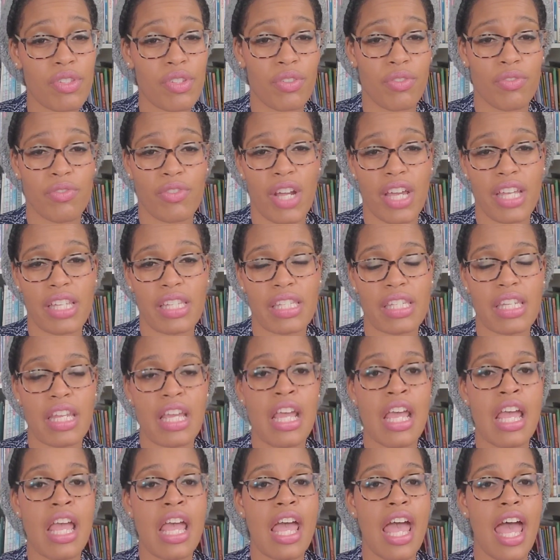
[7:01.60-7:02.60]
to rest,
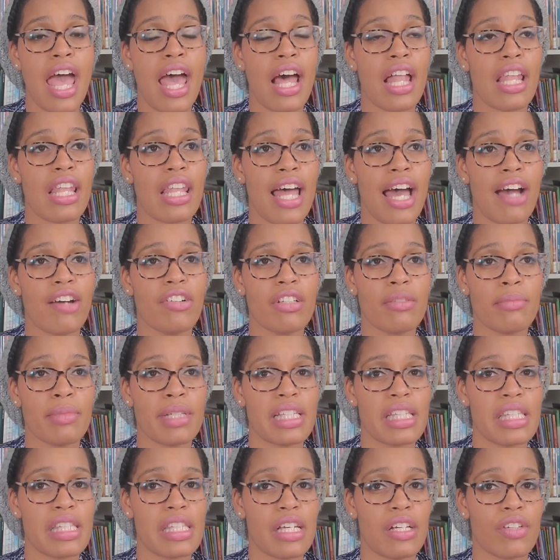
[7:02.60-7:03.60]
allowing
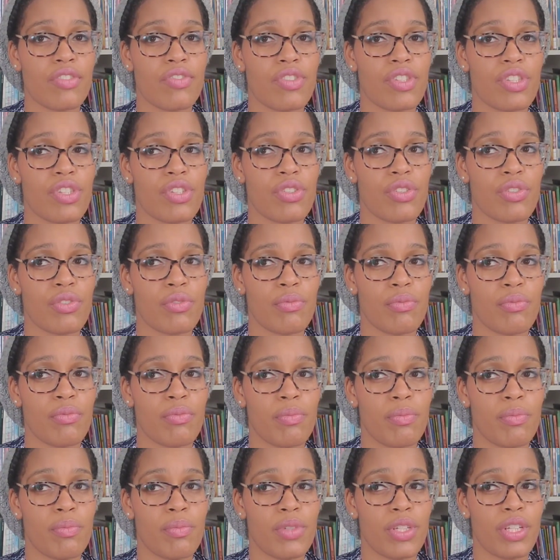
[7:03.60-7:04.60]
myself to,
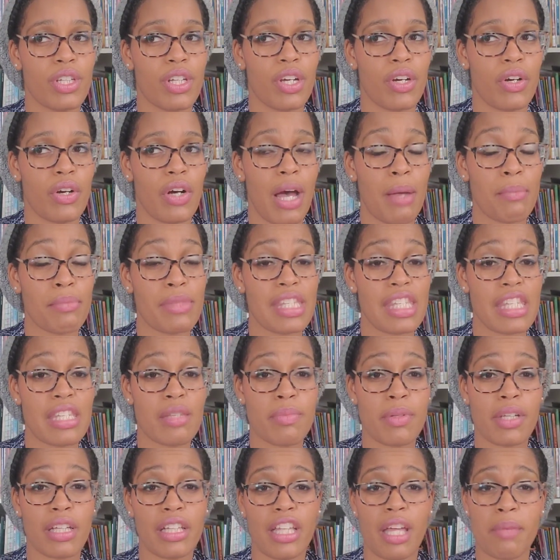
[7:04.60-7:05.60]
you know, I'm
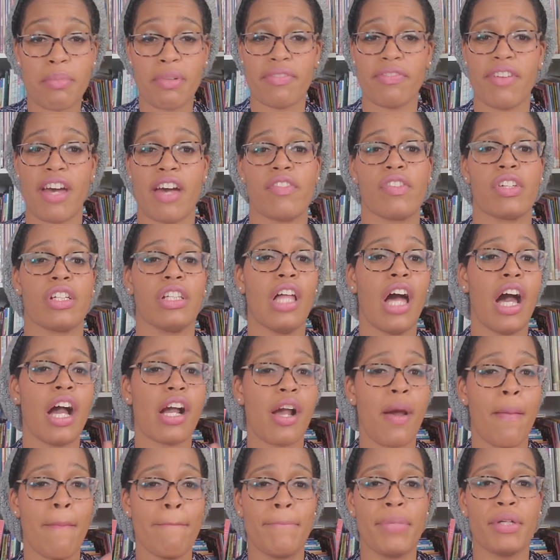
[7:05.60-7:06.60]
typically up at five
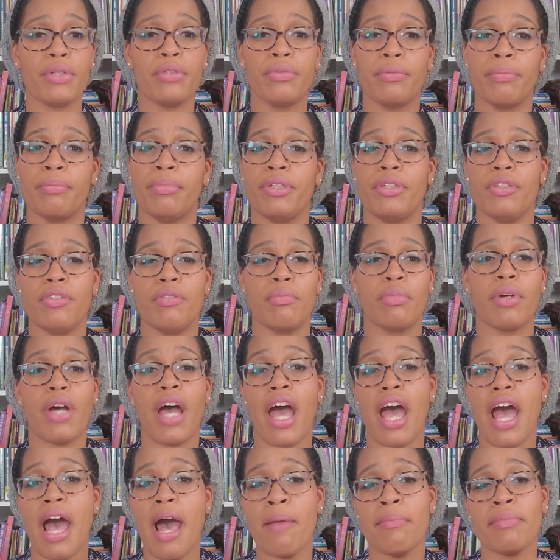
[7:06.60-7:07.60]
o'clock. I'm boom, boom, but
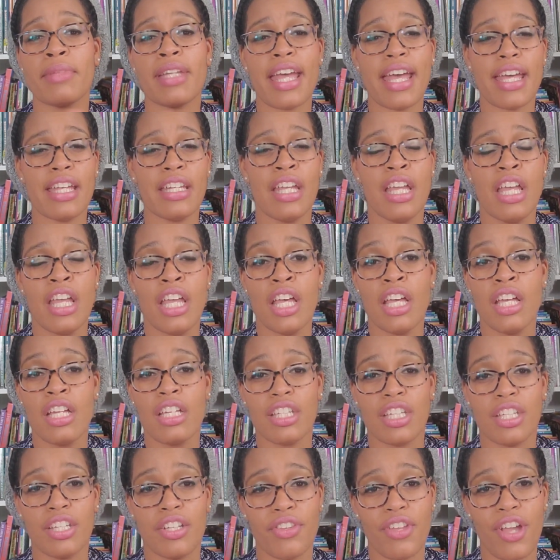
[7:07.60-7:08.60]
I'm not,
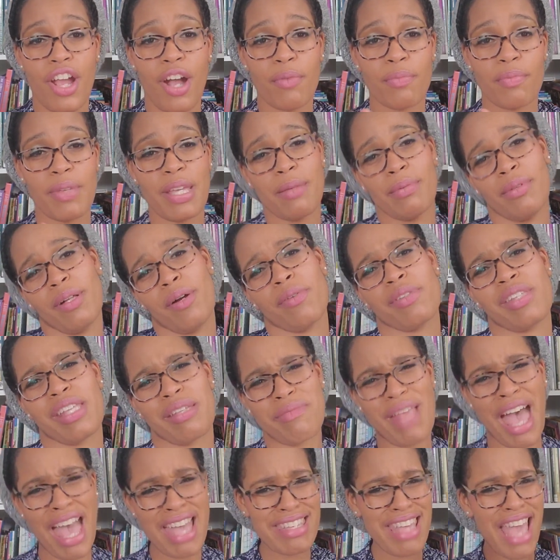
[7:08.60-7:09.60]
you know, there are people are always
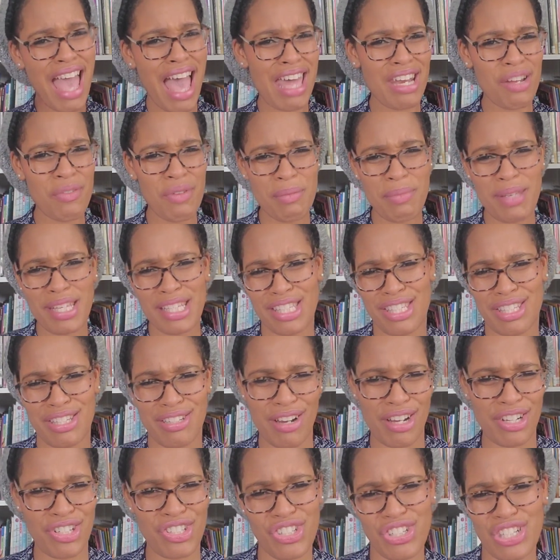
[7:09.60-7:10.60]
like, yeah, I don't want to be
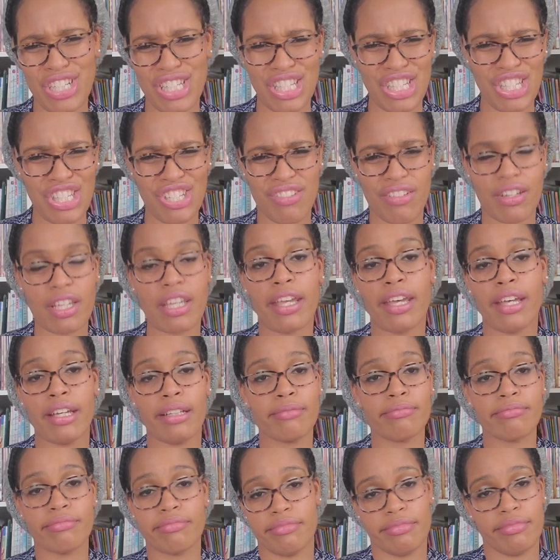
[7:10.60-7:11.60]
structured and stri yeah,
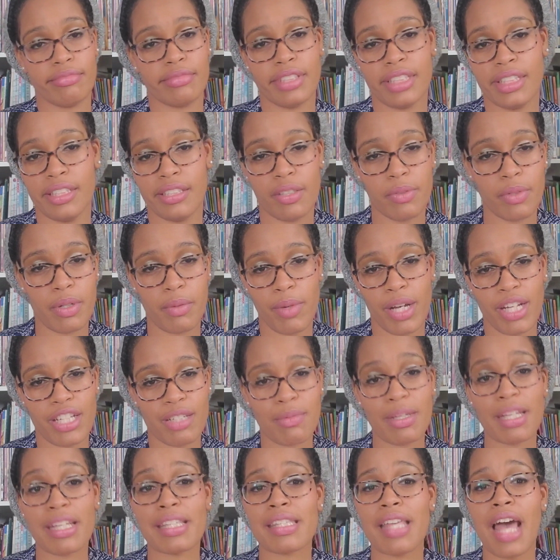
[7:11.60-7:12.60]
you don't want to
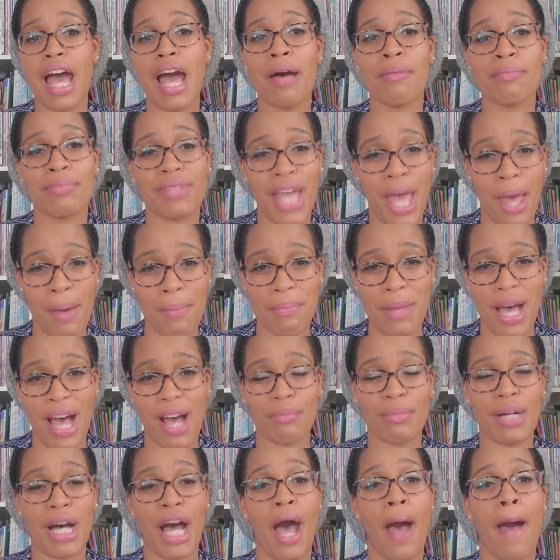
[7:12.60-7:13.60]
watch me because I'm that
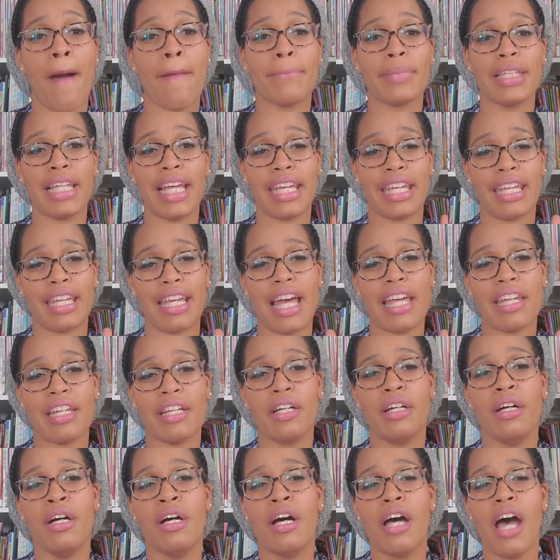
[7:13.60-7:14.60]
mama. I'm like kind
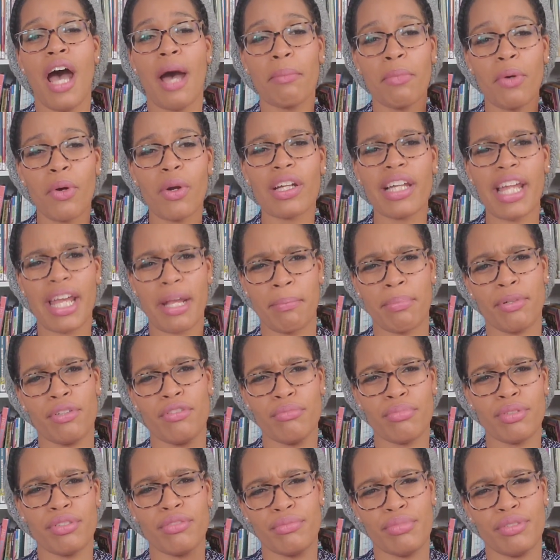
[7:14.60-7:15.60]
of, I'm more like
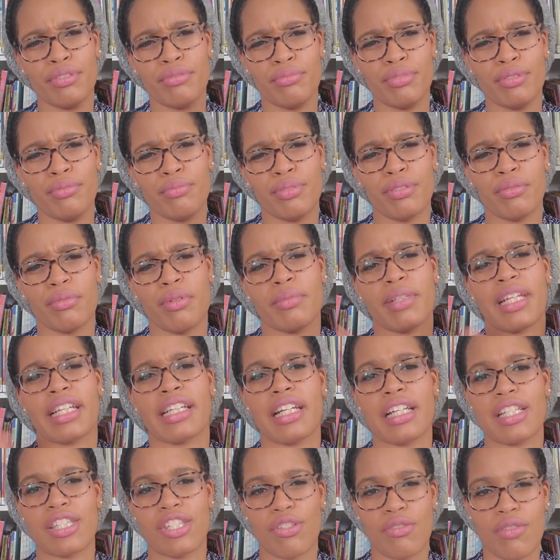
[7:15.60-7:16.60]
boom, boom, boom, boom, boom. I'm like,
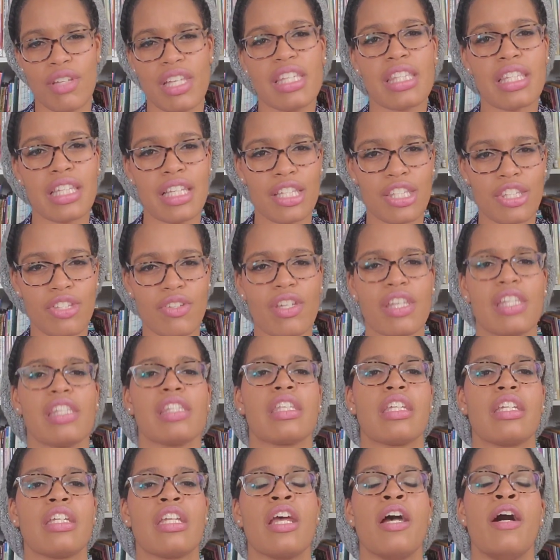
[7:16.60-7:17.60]
let's do this, let's do this,
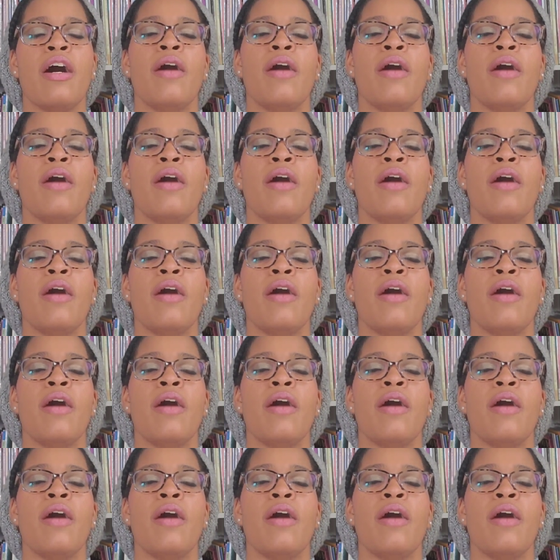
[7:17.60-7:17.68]
and